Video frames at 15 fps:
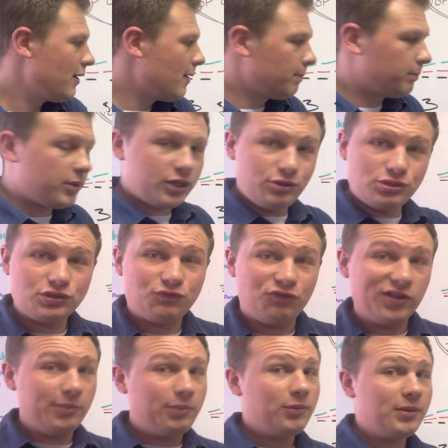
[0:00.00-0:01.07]
but you just
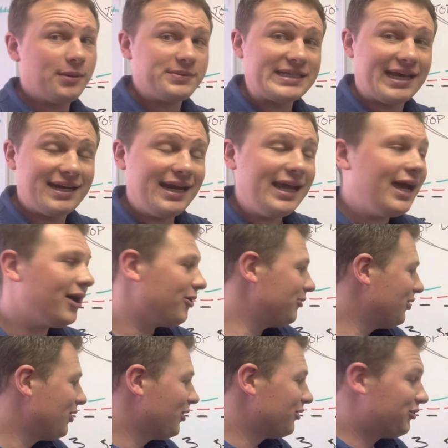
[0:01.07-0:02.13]
flip them upside
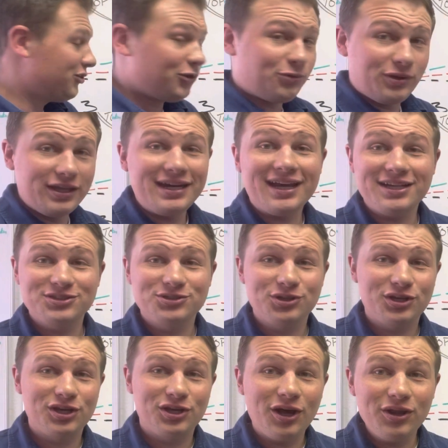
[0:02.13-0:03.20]
down. They're a really nice
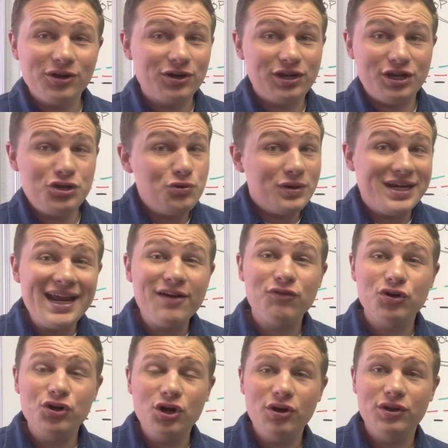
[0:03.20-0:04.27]
looking color, and you would
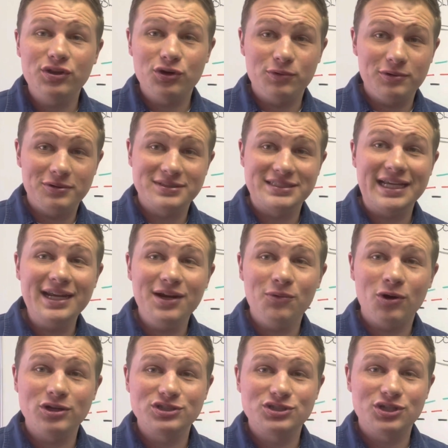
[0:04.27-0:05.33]
never know that they were retaining
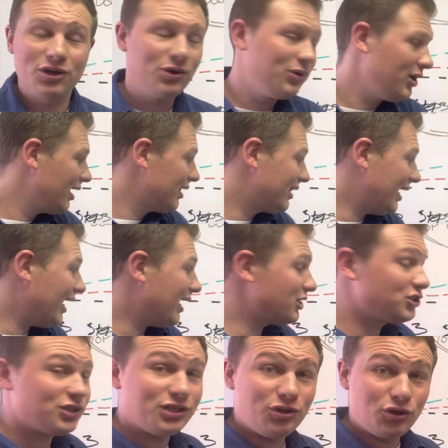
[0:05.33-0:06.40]
wall stone. They
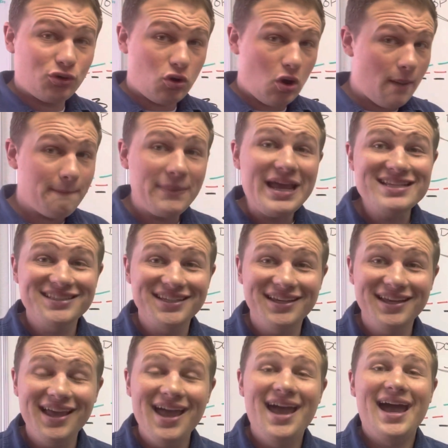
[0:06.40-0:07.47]
actually look
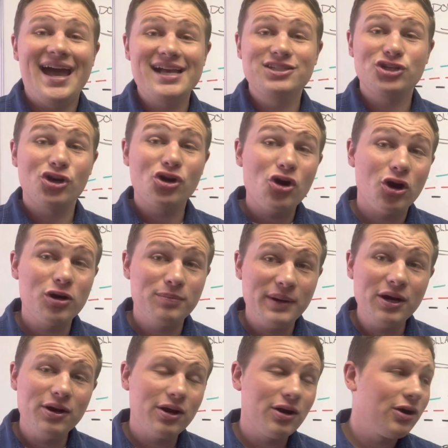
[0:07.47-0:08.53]
amazing as a garden
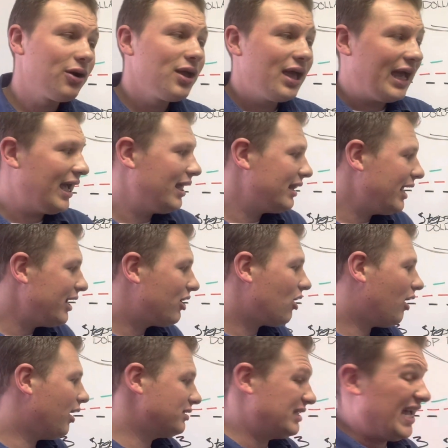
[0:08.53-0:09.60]
barrier, and they
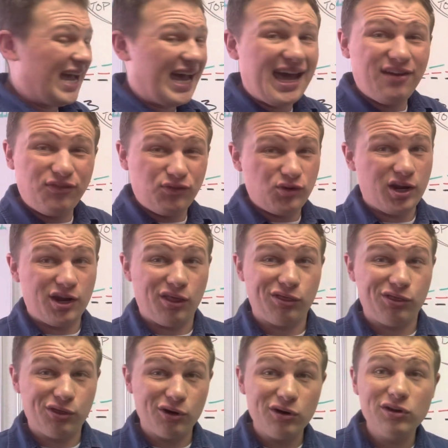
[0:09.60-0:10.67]
cost half, not a
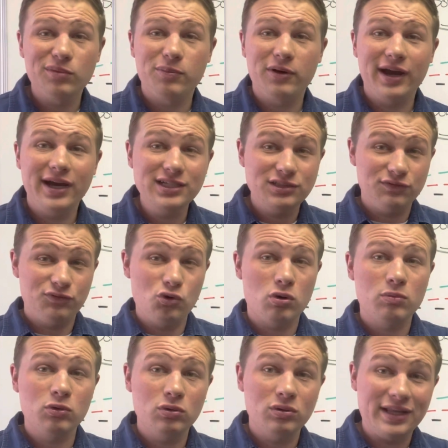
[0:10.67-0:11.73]
third of the price of
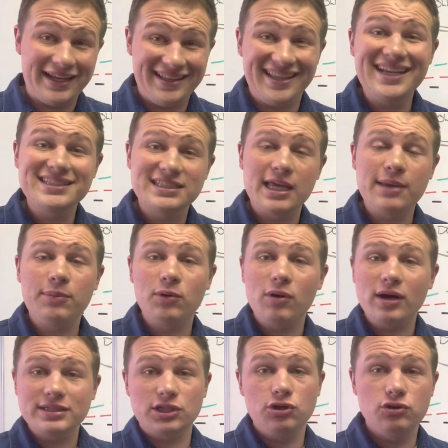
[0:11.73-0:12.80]
normal like landscaping
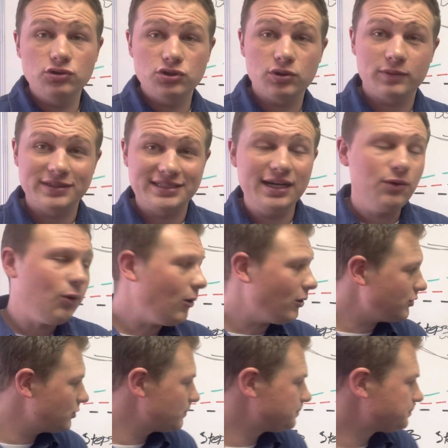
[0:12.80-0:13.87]
rocks that you use on retaining walls.